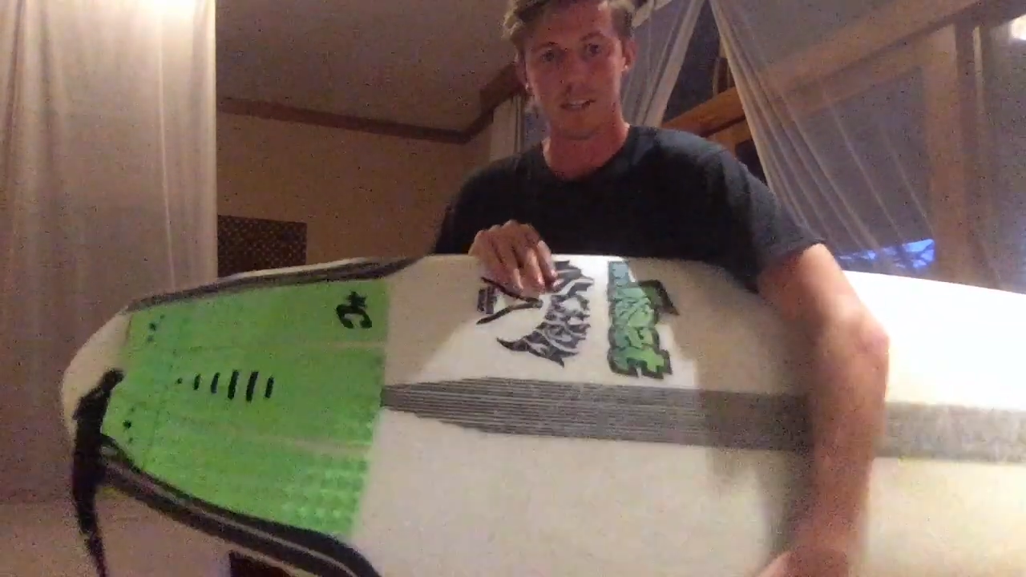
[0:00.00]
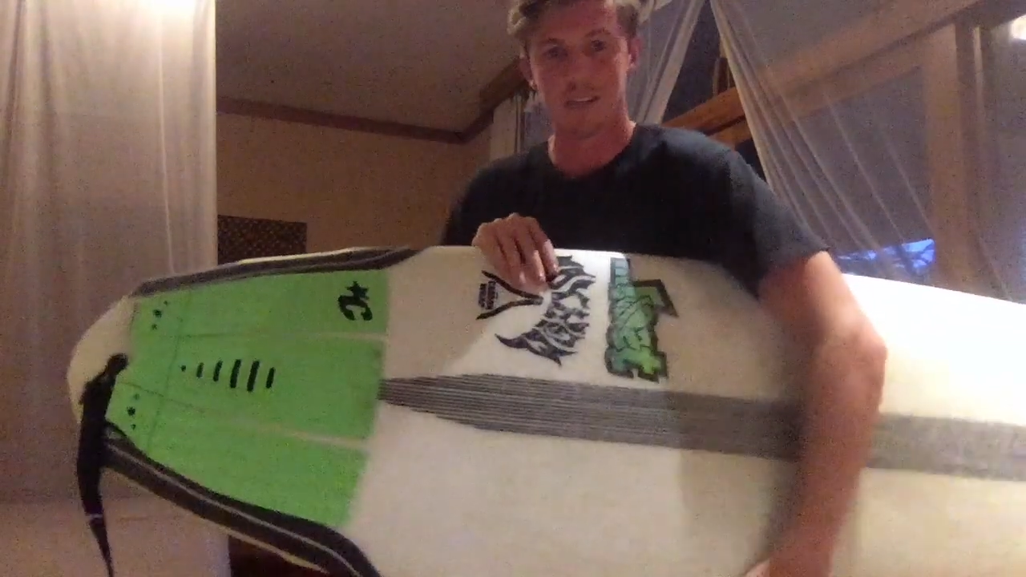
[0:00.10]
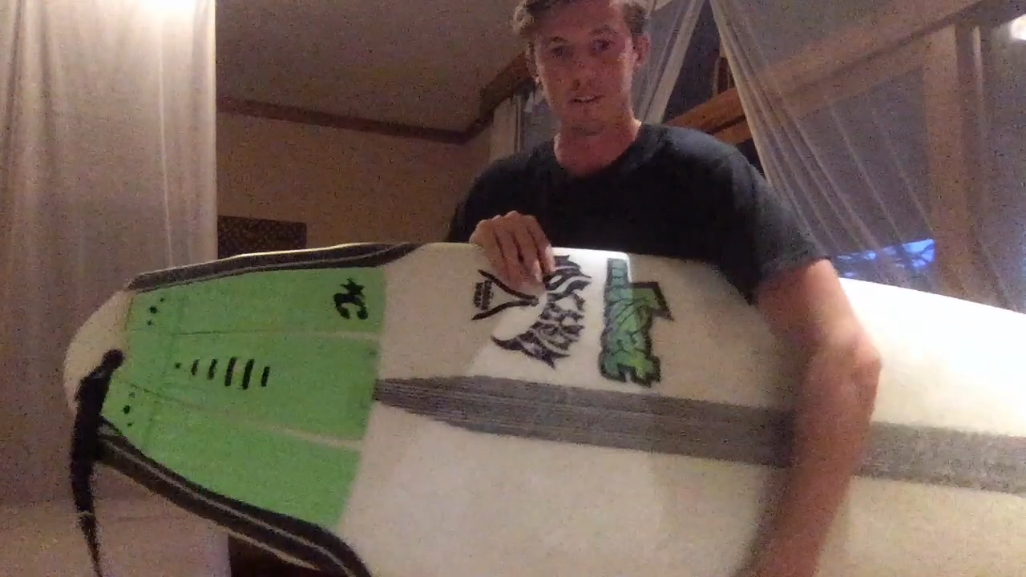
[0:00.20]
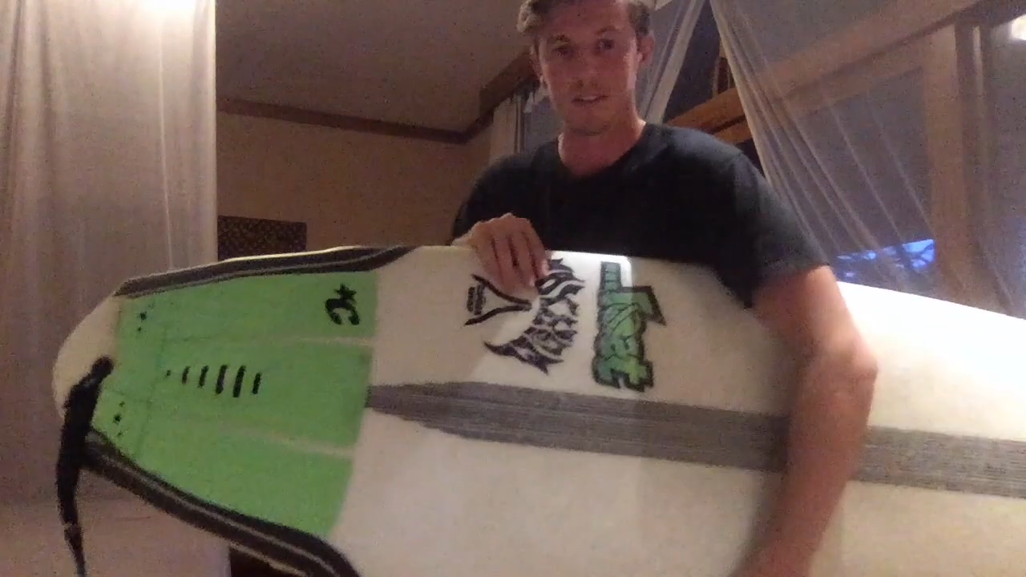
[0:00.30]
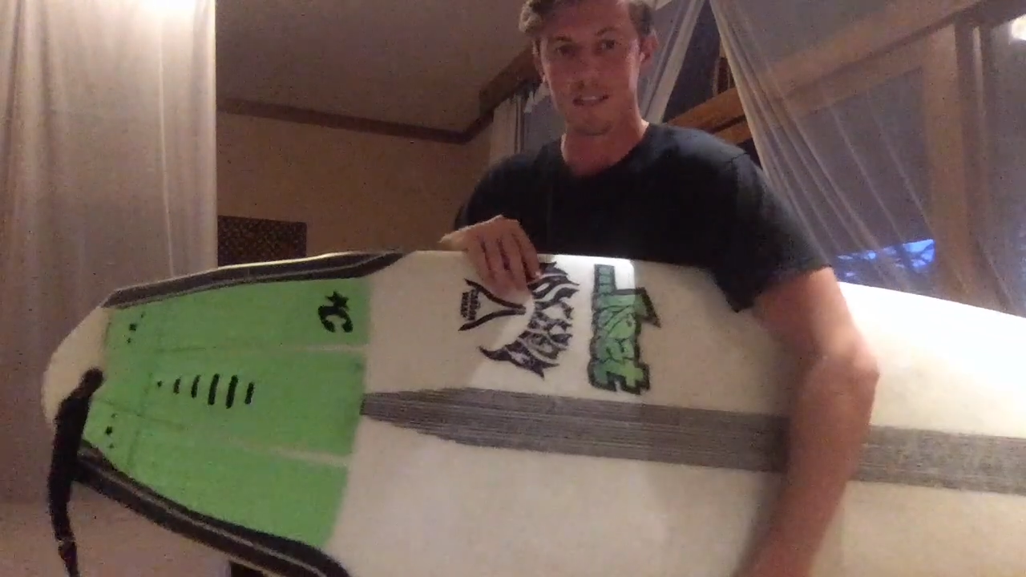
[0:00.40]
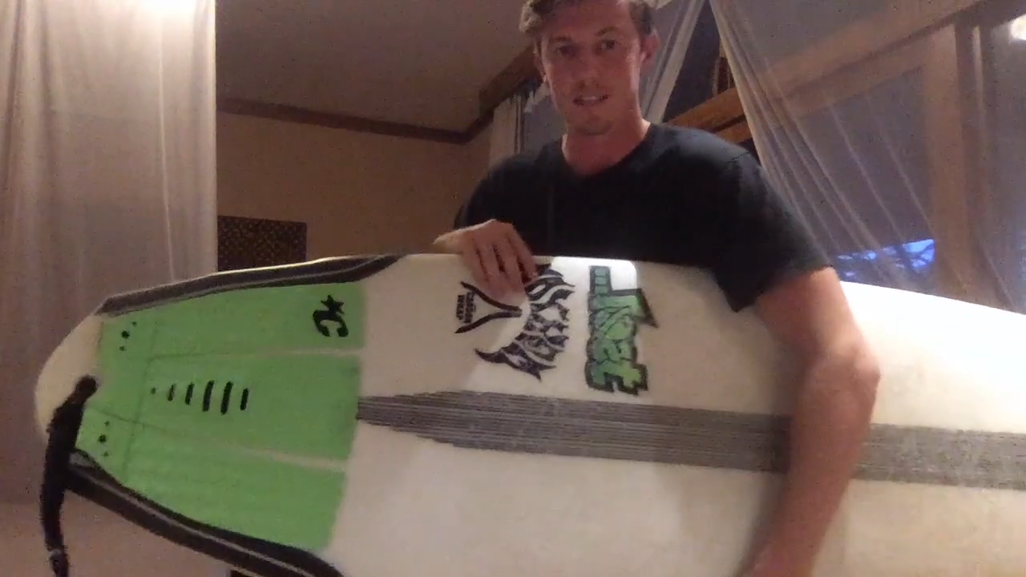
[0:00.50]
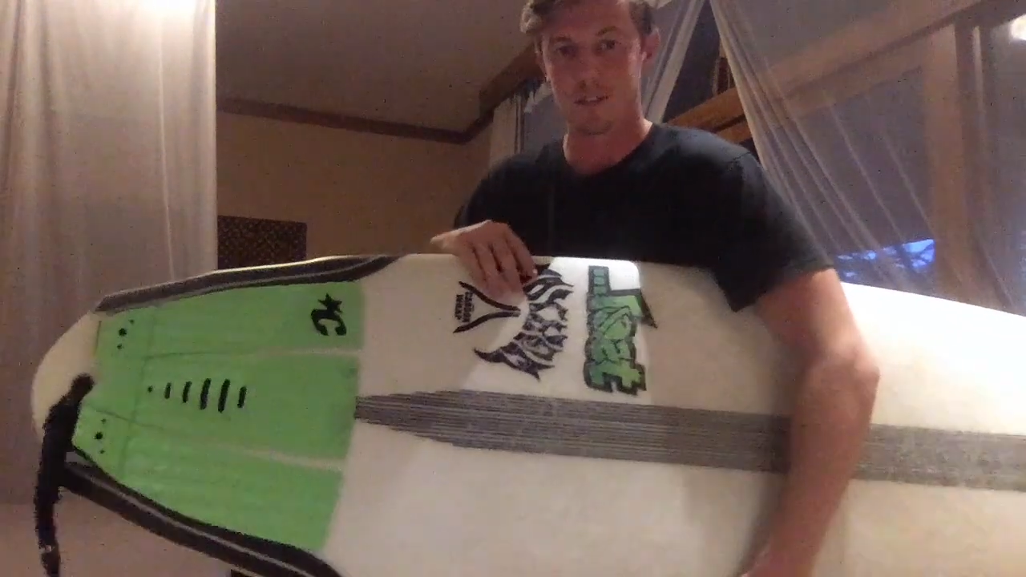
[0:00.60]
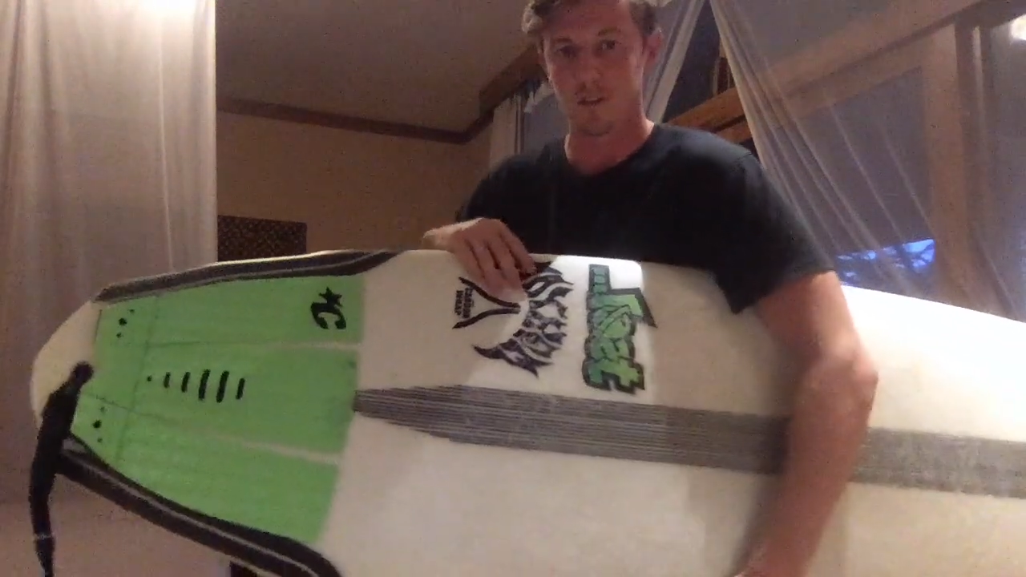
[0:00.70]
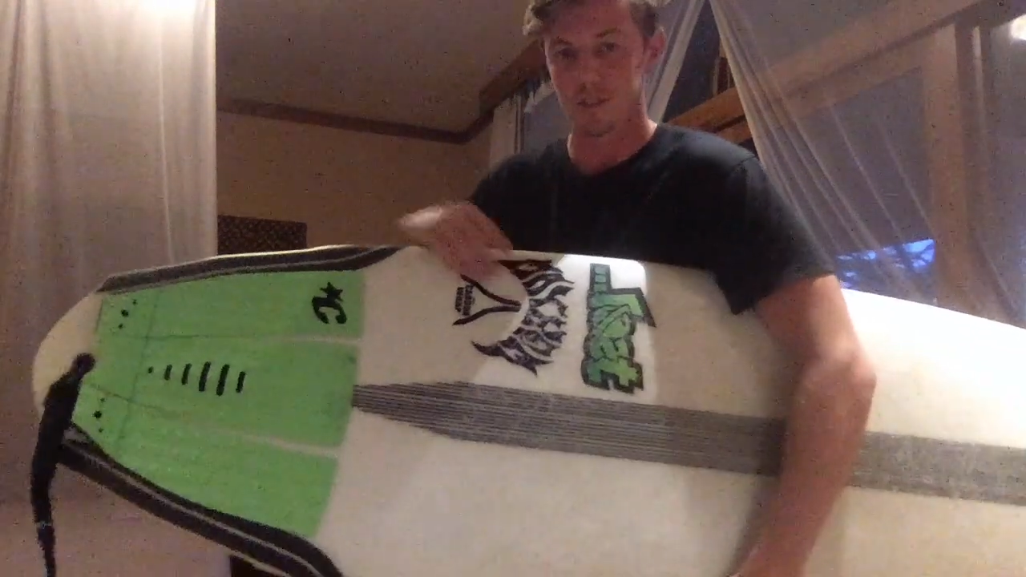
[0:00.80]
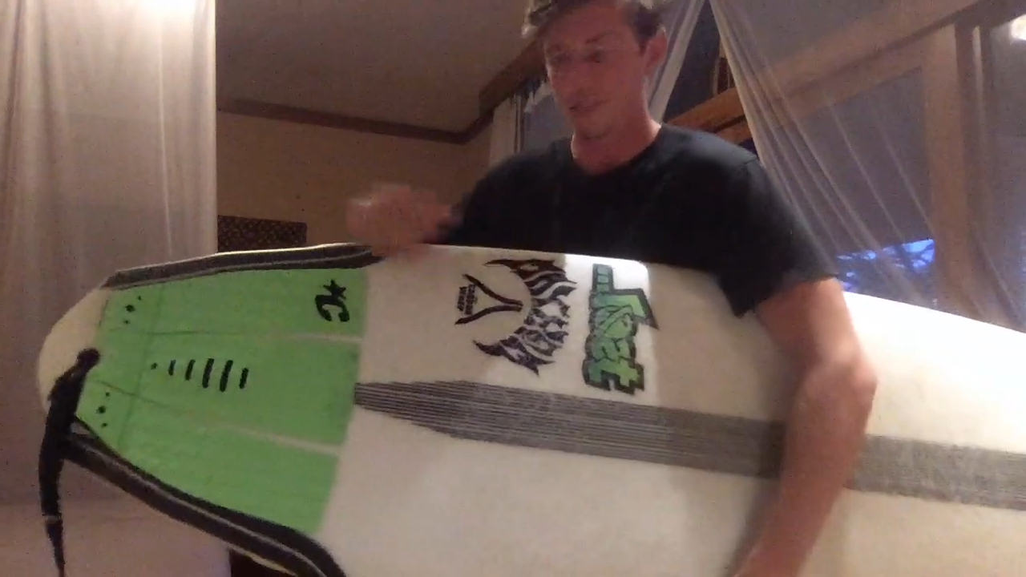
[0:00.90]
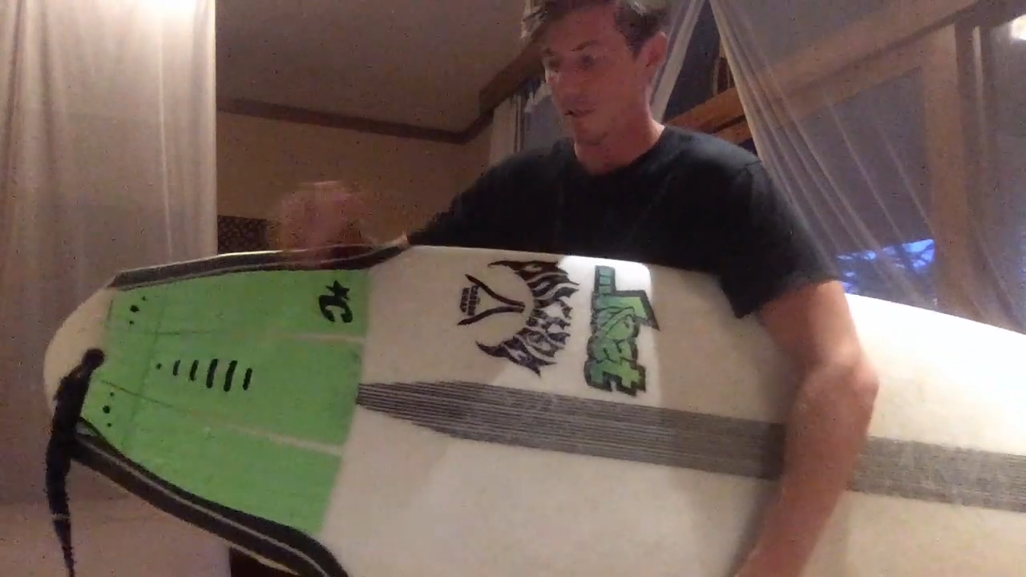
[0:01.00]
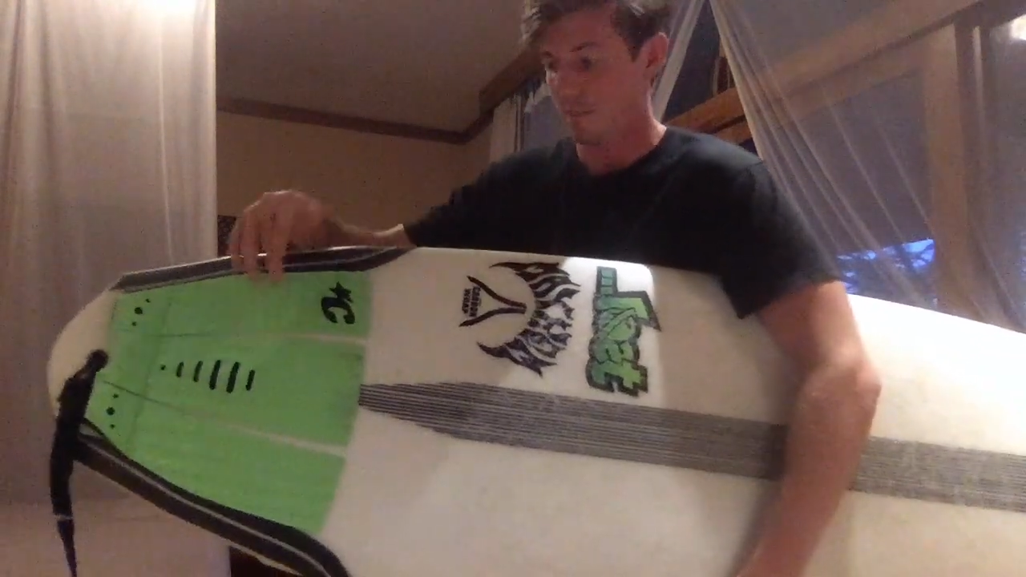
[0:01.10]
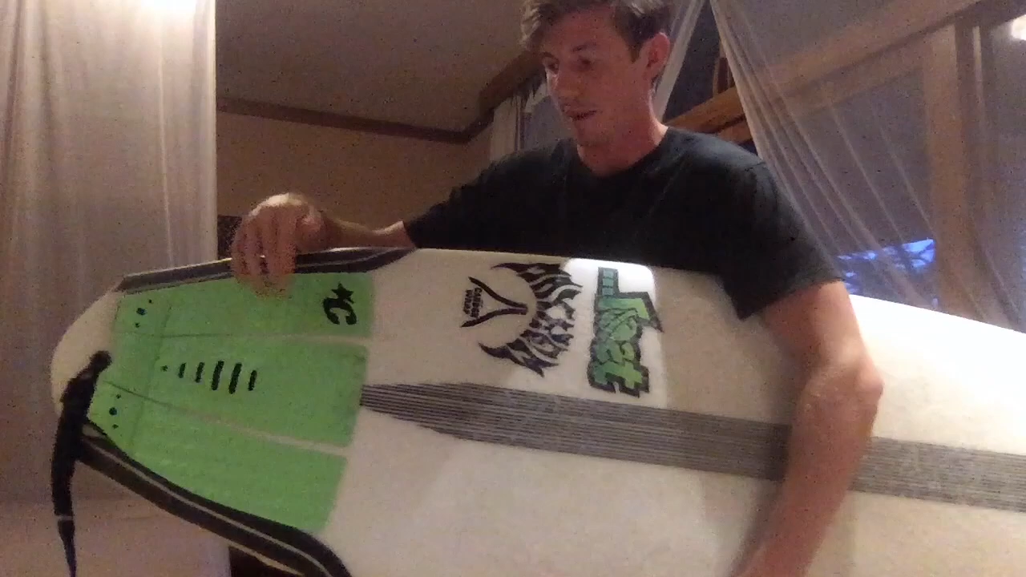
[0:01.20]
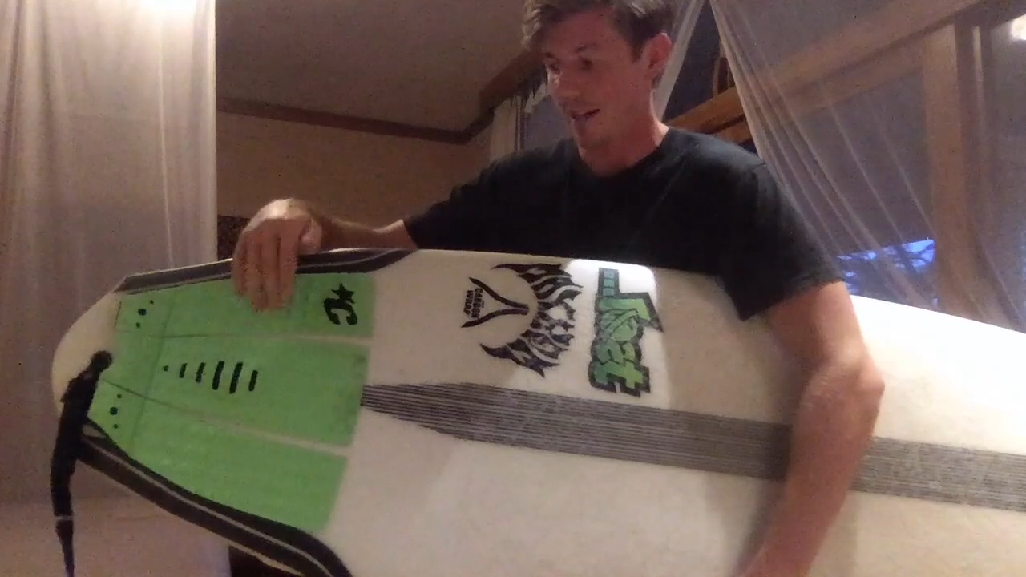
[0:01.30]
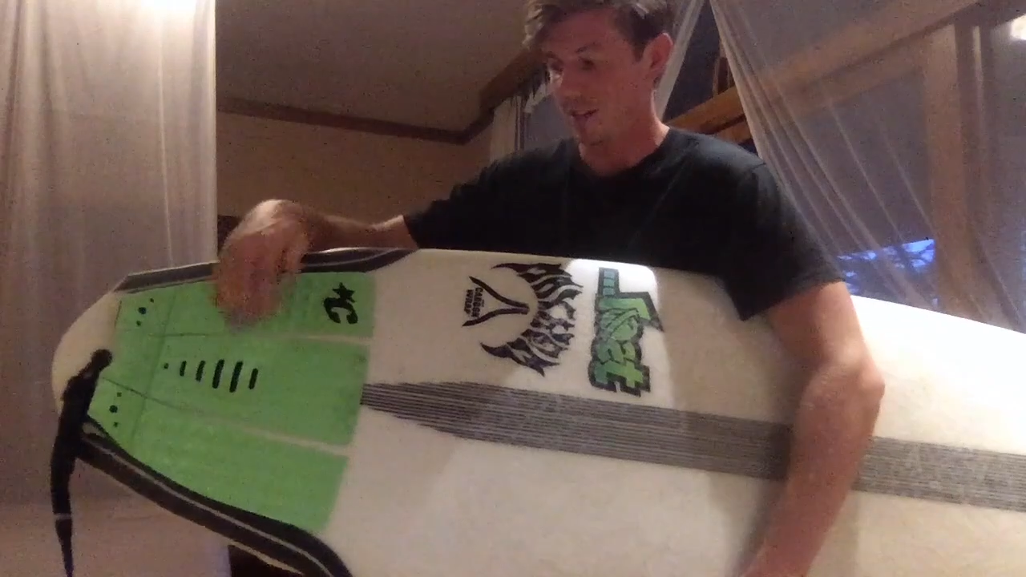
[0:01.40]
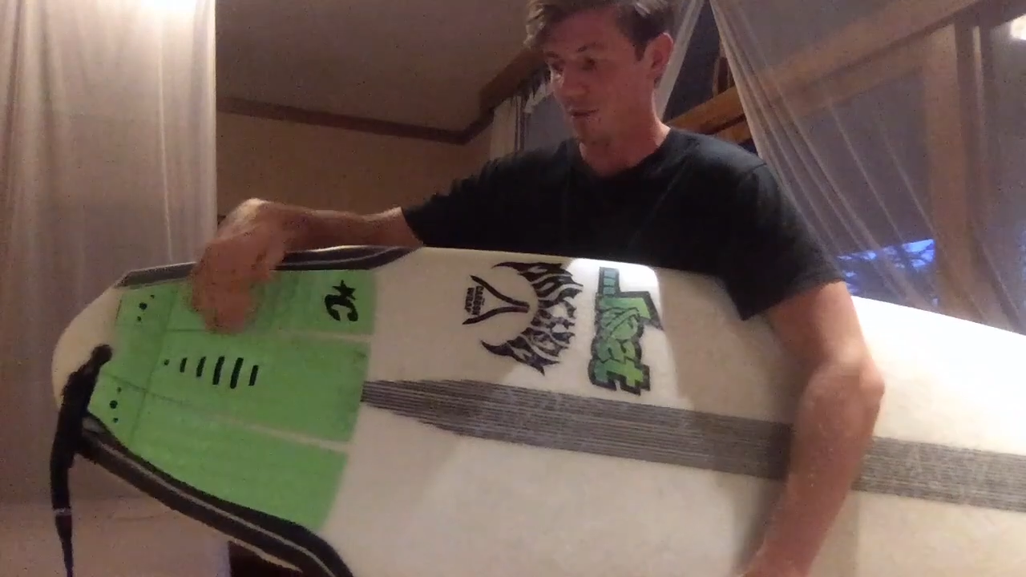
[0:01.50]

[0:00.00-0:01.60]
here is on some pads